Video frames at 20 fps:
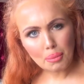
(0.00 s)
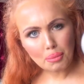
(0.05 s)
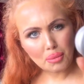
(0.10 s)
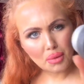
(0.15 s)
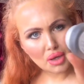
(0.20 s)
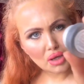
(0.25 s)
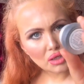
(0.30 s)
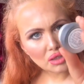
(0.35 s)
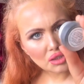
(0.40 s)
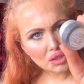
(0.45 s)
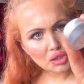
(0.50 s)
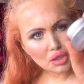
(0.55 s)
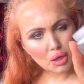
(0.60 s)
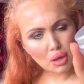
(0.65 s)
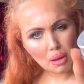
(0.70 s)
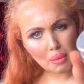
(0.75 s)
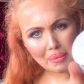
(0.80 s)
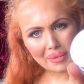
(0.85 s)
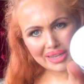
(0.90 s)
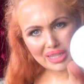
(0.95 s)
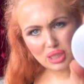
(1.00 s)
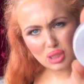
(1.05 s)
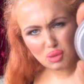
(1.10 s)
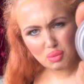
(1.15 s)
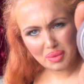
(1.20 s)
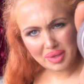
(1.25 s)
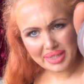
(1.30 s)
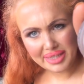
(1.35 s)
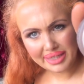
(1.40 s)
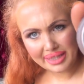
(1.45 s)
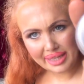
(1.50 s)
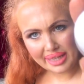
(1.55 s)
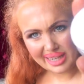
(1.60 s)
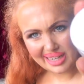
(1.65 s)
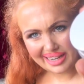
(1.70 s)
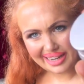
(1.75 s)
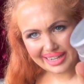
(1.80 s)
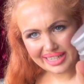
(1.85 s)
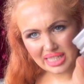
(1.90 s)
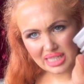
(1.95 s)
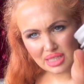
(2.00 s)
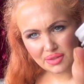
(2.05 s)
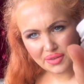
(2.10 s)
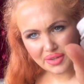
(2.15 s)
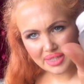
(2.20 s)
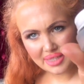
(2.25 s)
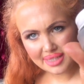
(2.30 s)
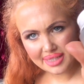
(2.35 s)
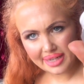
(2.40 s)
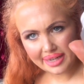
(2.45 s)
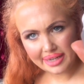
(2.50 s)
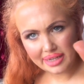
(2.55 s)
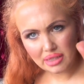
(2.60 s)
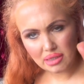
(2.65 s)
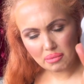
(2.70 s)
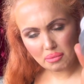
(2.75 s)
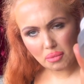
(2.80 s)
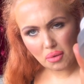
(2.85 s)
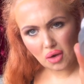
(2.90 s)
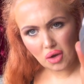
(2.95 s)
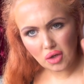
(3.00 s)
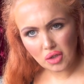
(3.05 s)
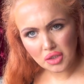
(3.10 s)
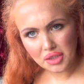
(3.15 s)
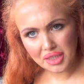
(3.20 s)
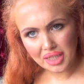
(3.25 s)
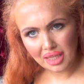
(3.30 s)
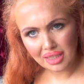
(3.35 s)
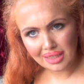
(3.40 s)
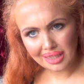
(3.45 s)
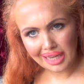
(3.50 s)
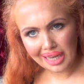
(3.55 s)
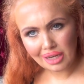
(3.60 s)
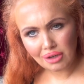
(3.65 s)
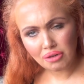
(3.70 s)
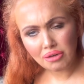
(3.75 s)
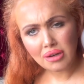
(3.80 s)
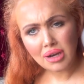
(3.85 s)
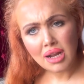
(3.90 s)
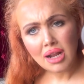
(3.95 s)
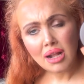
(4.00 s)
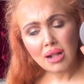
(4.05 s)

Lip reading: But it's just basically like a nice sophisticated pot gel liner.